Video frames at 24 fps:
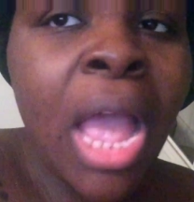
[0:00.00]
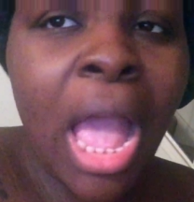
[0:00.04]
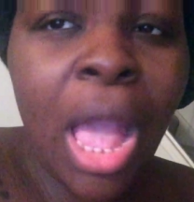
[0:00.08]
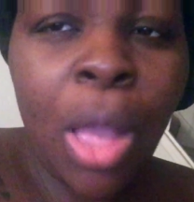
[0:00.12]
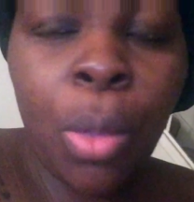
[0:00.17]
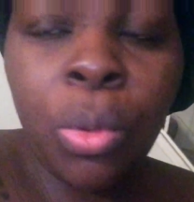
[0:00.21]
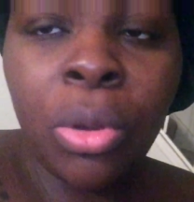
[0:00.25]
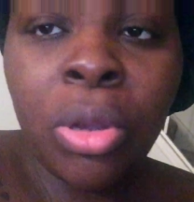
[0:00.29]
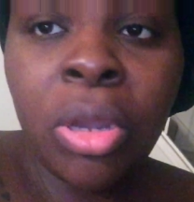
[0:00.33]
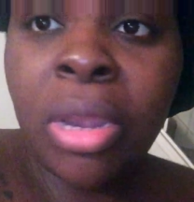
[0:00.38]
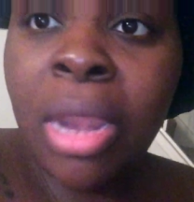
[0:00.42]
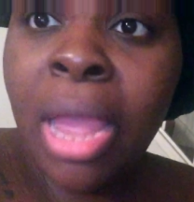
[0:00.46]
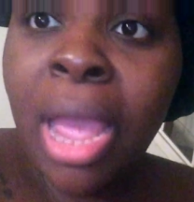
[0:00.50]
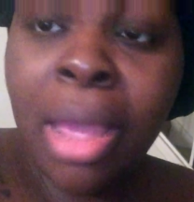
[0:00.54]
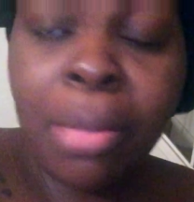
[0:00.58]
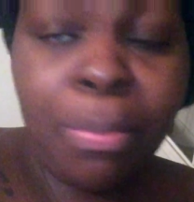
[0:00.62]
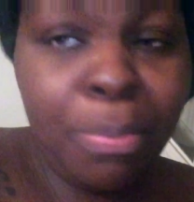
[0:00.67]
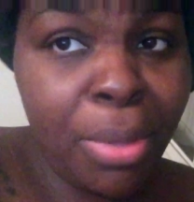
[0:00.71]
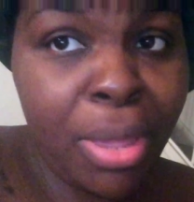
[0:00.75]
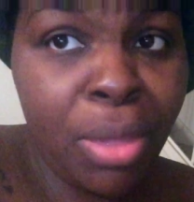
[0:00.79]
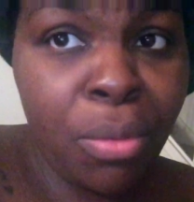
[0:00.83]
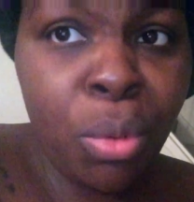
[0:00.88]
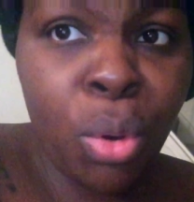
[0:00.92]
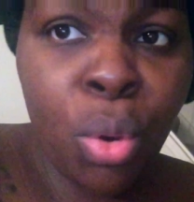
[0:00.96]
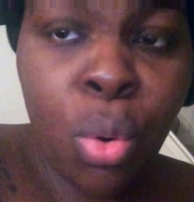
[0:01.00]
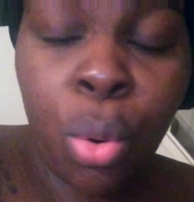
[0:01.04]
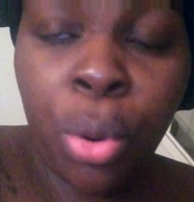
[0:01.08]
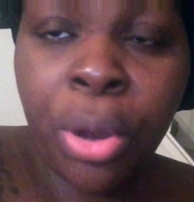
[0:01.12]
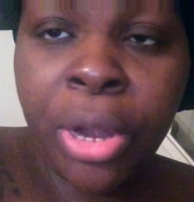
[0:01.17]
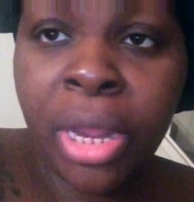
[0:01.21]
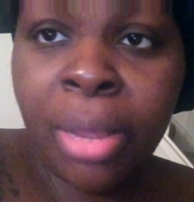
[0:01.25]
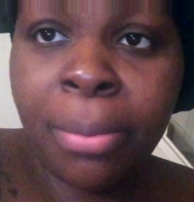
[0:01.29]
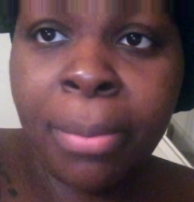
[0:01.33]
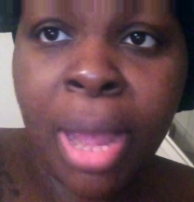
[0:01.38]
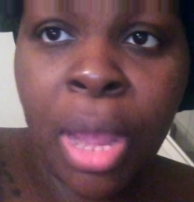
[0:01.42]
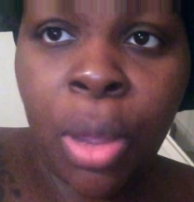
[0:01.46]
I will not be
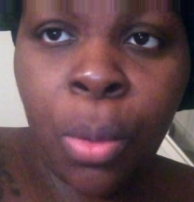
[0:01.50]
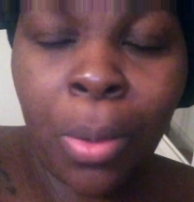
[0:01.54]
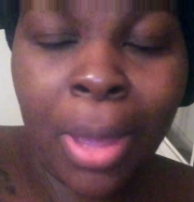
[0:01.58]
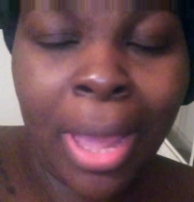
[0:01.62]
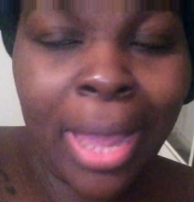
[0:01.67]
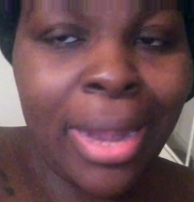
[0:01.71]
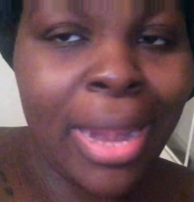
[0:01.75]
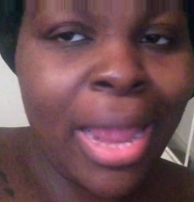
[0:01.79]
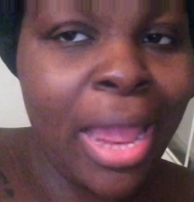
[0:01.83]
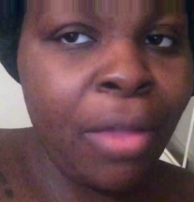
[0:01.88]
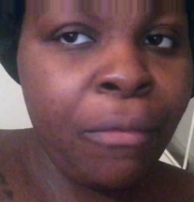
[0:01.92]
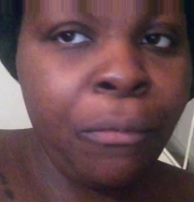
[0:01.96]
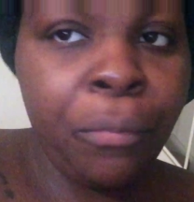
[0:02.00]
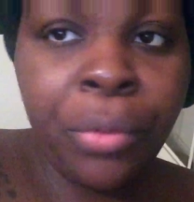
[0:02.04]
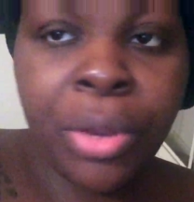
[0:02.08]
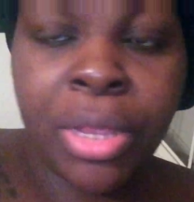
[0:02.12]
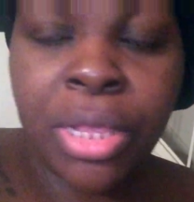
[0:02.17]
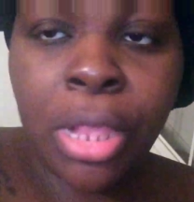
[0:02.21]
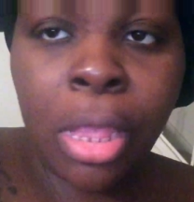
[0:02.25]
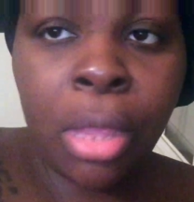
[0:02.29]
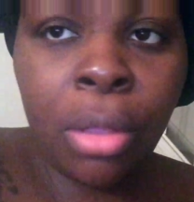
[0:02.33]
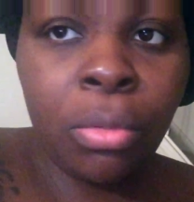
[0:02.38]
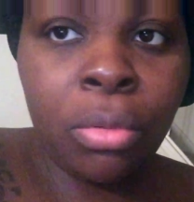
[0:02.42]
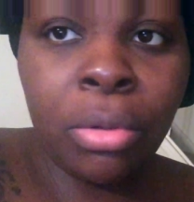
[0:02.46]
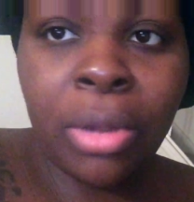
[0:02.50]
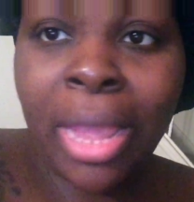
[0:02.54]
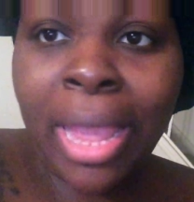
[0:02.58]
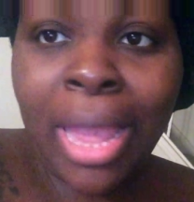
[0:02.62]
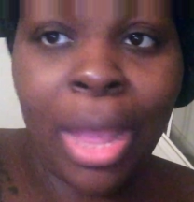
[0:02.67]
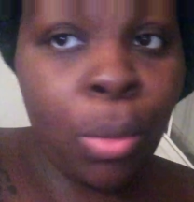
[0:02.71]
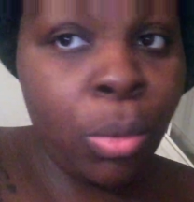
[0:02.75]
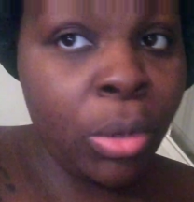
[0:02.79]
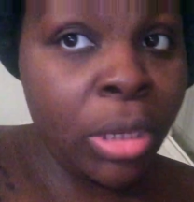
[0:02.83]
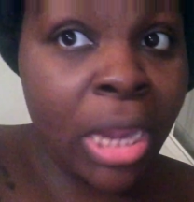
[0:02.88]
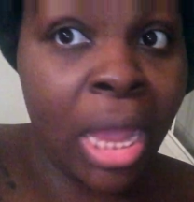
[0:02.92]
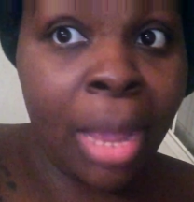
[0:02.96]
recording my weight every single day.
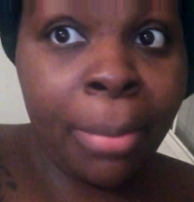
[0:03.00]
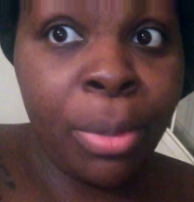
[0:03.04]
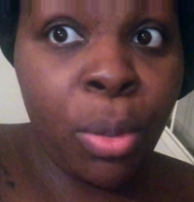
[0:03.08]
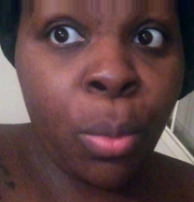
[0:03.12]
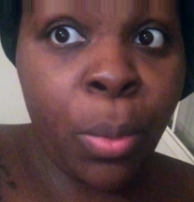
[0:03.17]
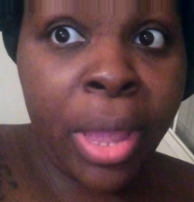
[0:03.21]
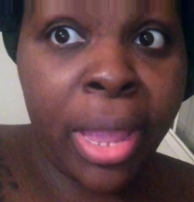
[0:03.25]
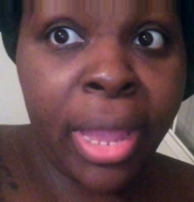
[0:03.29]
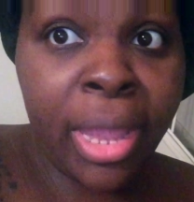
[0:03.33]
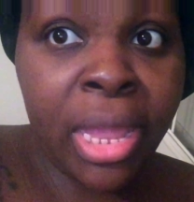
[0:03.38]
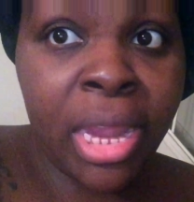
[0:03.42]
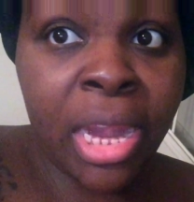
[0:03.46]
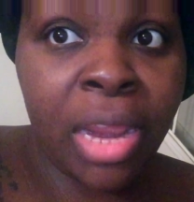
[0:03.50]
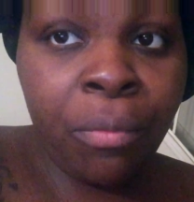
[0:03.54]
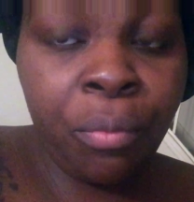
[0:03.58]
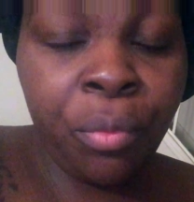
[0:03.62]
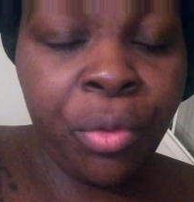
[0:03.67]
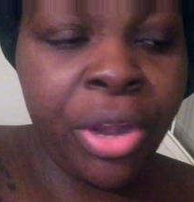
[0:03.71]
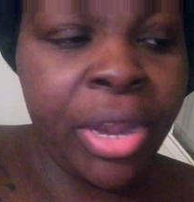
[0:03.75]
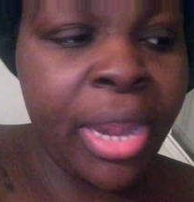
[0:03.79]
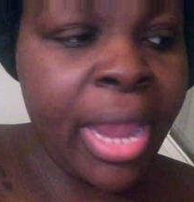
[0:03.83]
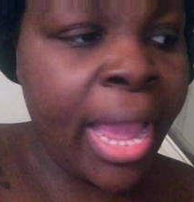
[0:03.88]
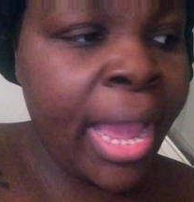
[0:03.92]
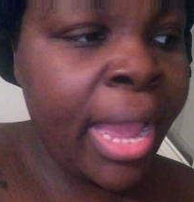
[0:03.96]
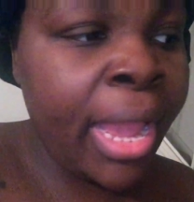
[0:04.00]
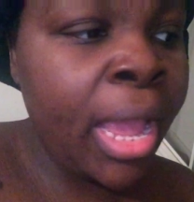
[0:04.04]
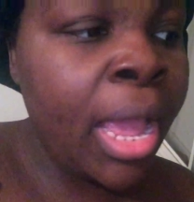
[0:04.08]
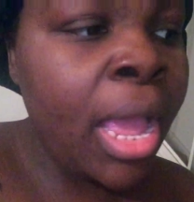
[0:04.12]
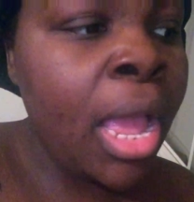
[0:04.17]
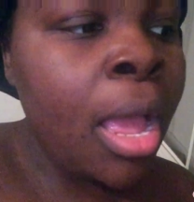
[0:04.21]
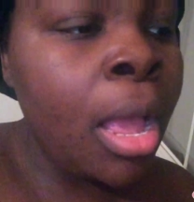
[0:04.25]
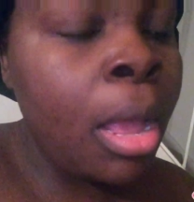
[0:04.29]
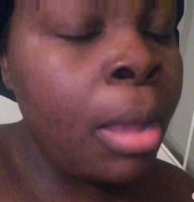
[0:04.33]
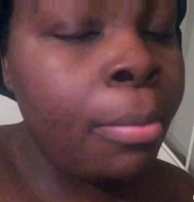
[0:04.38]
I will not be weighing in every day.